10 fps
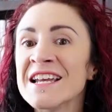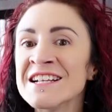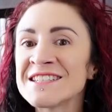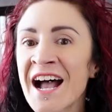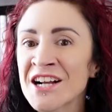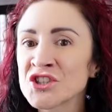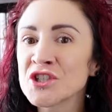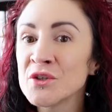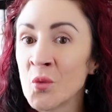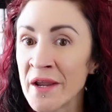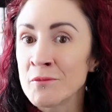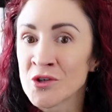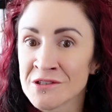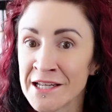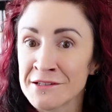it's actually way
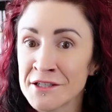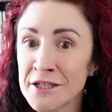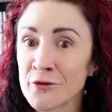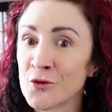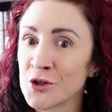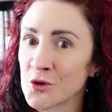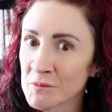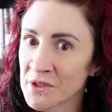more likely for your